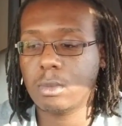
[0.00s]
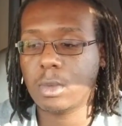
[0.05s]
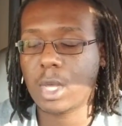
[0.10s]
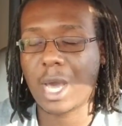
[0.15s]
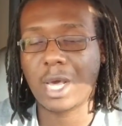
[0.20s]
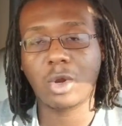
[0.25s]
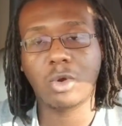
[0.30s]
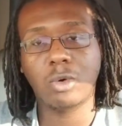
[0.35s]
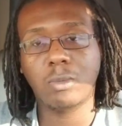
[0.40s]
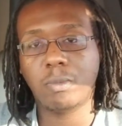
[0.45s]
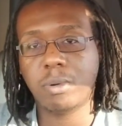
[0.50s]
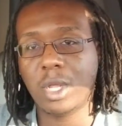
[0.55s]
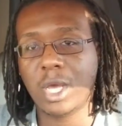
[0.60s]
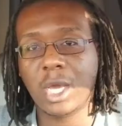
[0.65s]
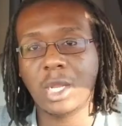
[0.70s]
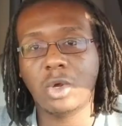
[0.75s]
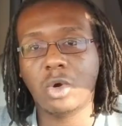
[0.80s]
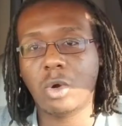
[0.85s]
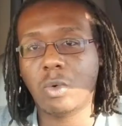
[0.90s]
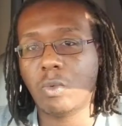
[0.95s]
I don't
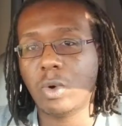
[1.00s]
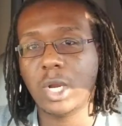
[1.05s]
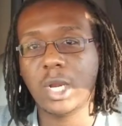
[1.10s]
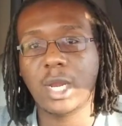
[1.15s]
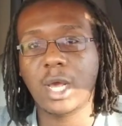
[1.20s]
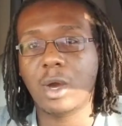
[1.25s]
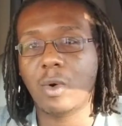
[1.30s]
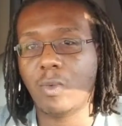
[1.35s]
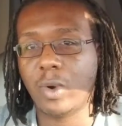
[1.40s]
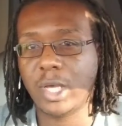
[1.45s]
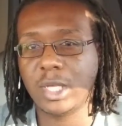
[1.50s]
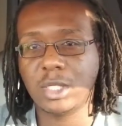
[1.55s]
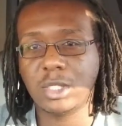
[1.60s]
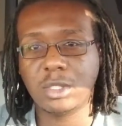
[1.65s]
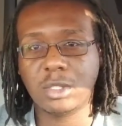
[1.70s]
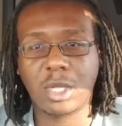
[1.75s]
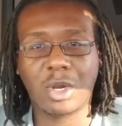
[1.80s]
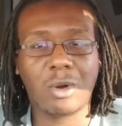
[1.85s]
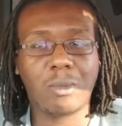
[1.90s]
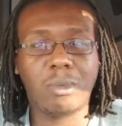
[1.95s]
plan on running out
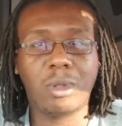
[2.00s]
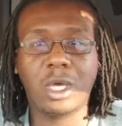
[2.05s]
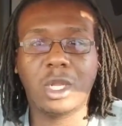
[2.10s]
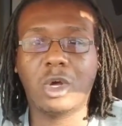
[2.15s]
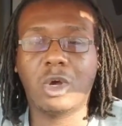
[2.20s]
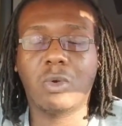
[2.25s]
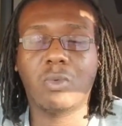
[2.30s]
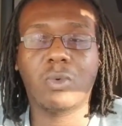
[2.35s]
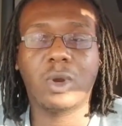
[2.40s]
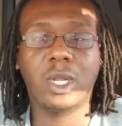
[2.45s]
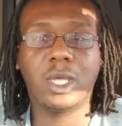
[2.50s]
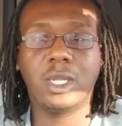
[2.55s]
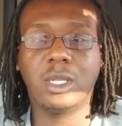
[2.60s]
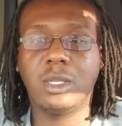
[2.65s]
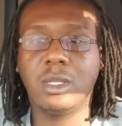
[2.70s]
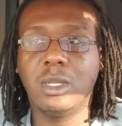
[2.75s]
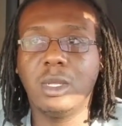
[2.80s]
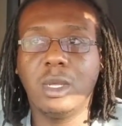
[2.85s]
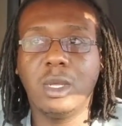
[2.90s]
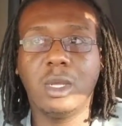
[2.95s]
west. I don't plan on
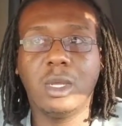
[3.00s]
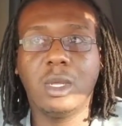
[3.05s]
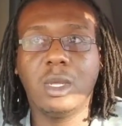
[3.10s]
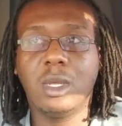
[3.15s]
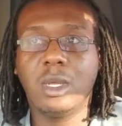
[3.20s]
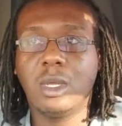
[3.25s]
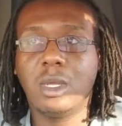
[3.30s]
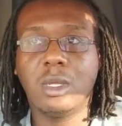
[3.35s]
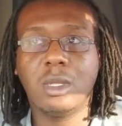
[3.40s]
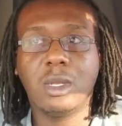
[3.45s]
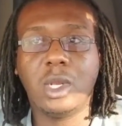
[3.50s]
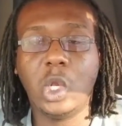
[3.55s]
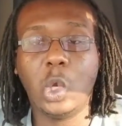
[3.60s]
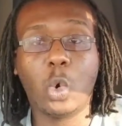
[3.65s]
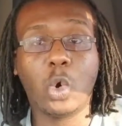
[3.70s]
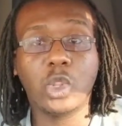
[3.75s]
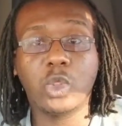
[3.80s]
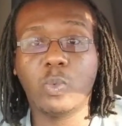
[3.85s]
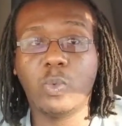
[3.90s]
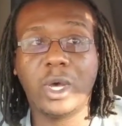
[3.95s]
running
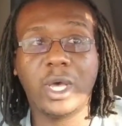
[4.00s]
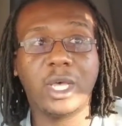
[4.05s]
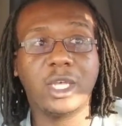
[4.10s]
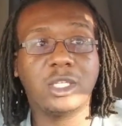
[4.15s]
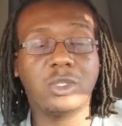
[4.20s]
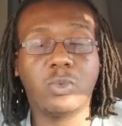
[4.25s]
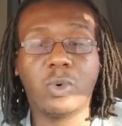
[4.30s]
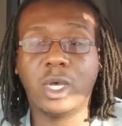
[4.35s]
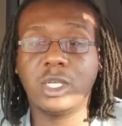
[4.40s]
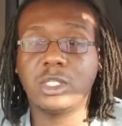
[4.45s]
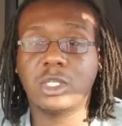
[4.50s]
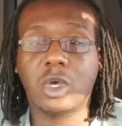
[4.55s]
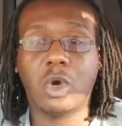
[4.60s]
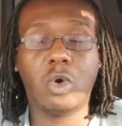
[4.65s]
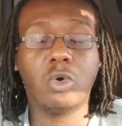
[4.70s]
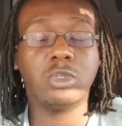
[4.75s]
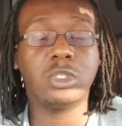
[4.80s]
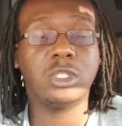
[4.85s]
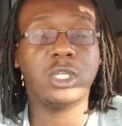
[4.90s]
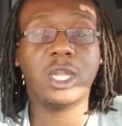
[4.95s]
northwest, west
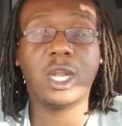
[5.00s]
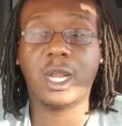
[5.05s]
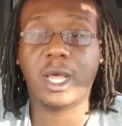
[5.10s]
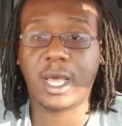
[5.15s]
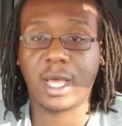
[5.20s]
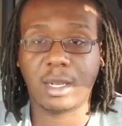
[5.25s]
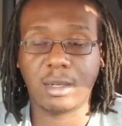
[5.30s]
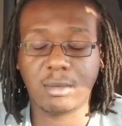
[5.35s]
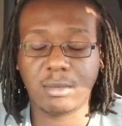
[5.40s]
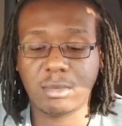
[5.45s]
coast, none of that.